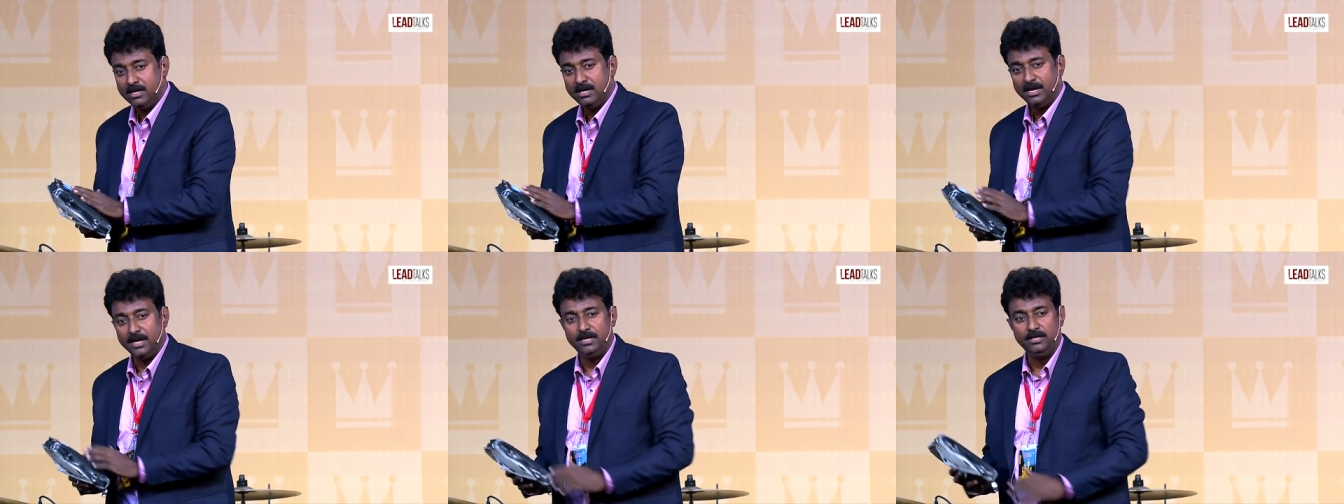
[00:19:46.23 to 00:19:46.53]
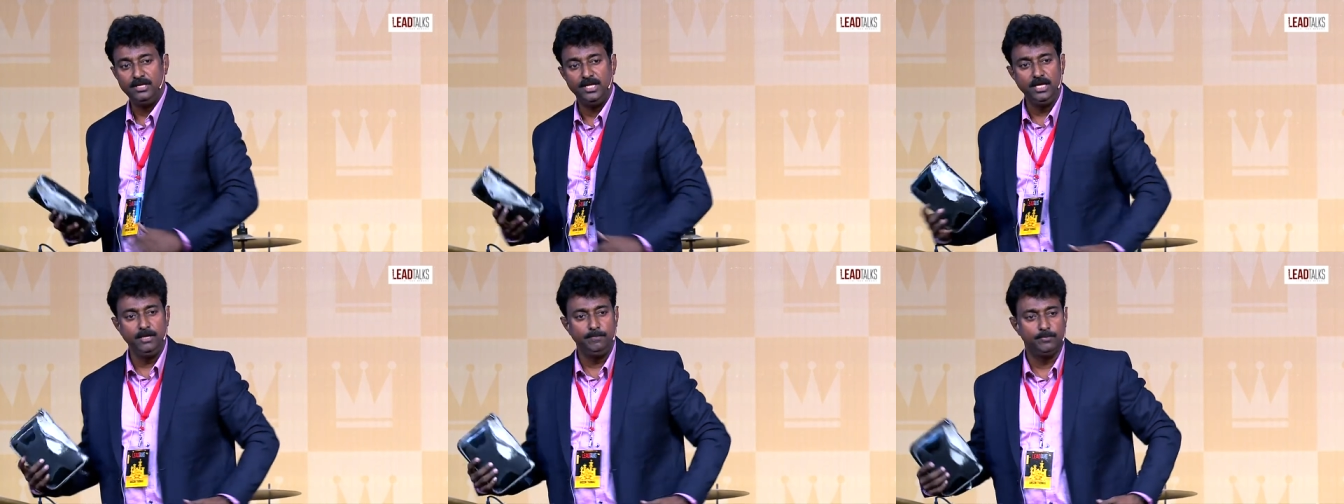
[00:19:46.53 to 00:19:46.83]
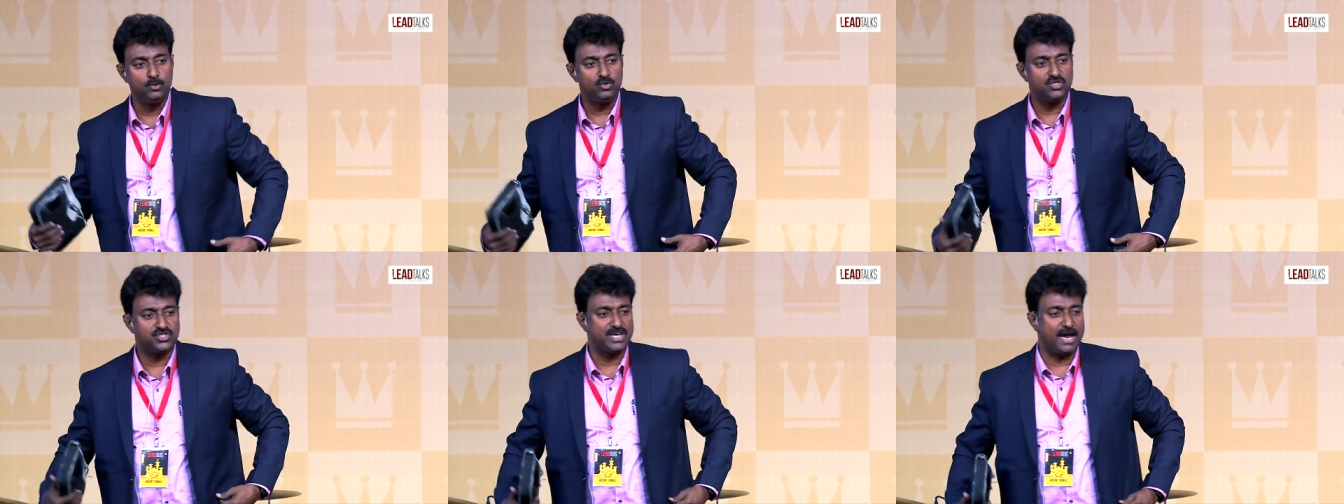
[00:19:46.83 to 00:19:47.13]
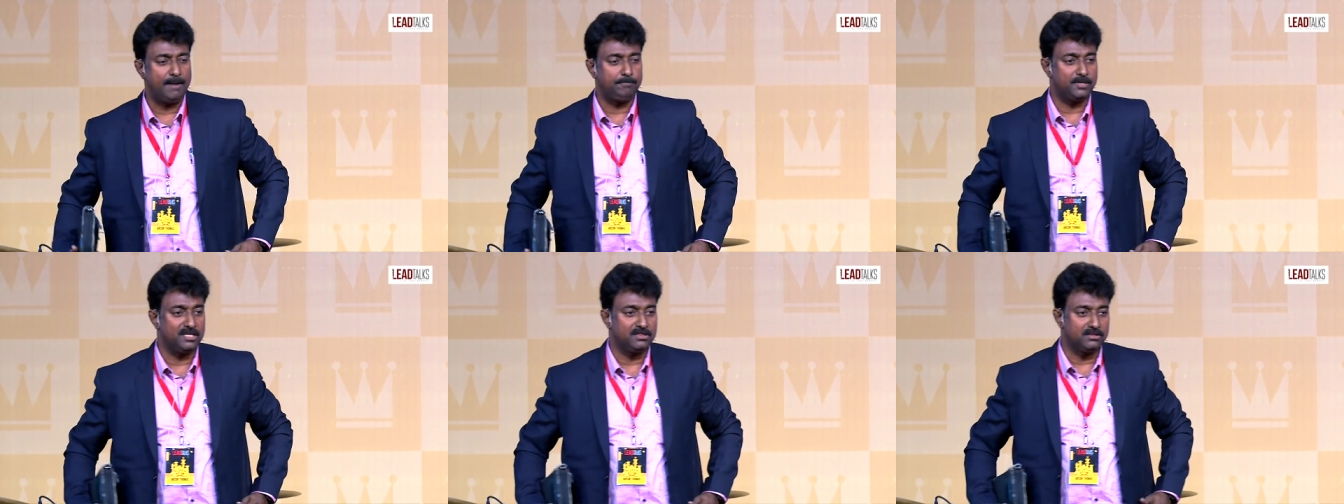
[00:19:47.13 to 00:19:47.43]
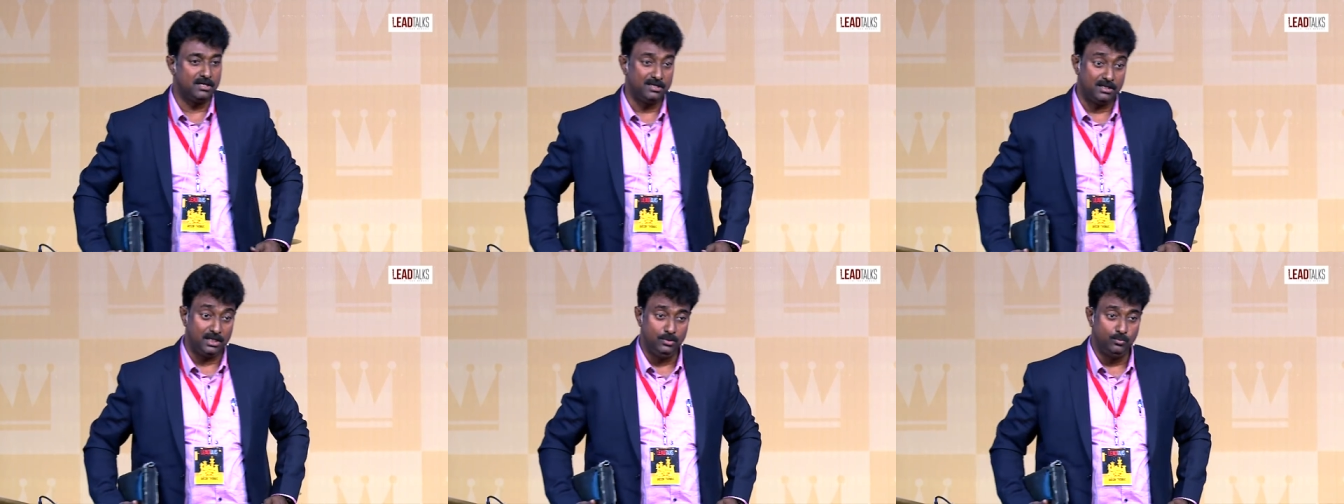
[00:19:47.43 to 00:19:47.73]
In Hebrews chapter
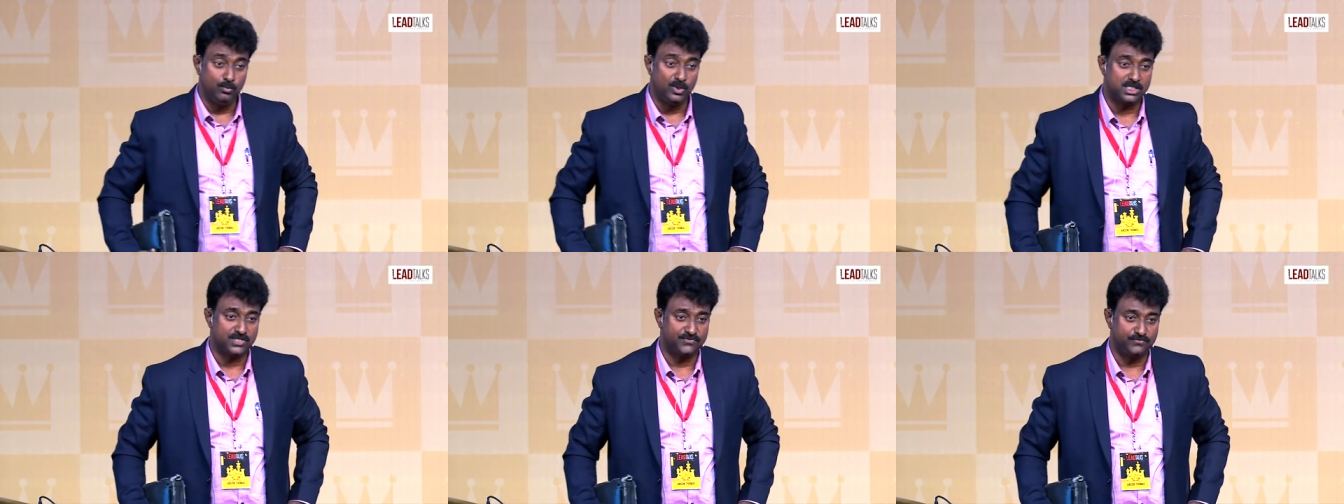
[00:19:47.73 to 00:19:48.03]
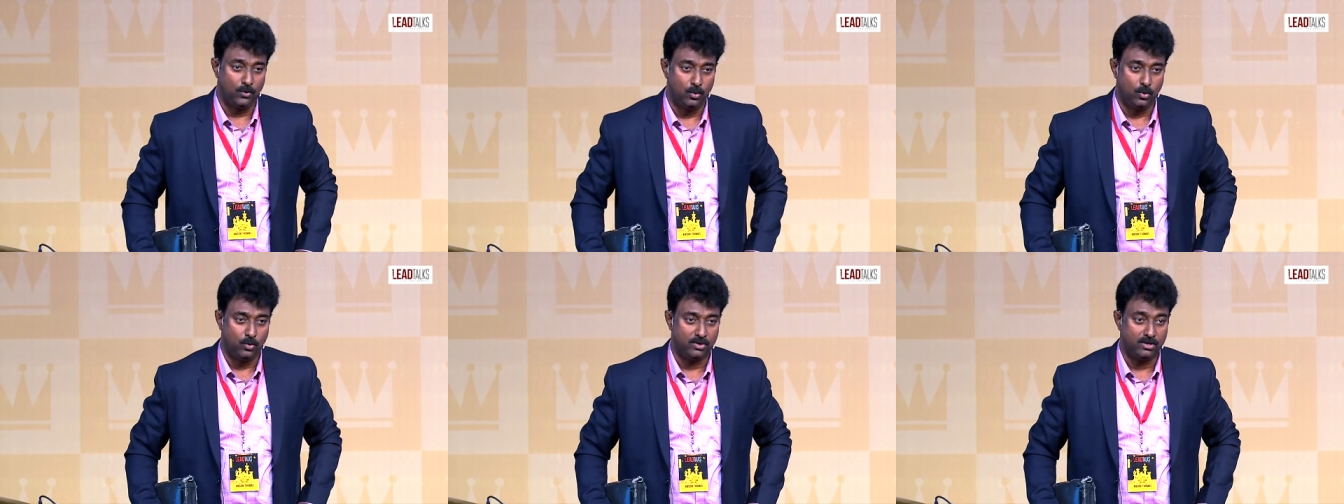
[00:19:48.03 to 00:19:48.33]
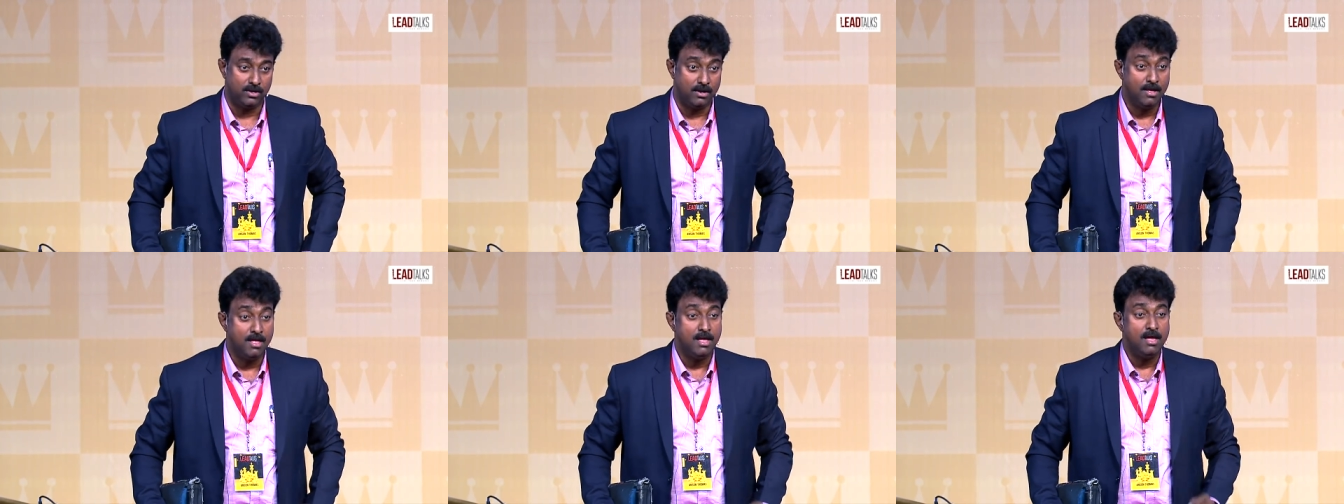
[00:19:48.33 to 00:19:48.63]
13 verse 4,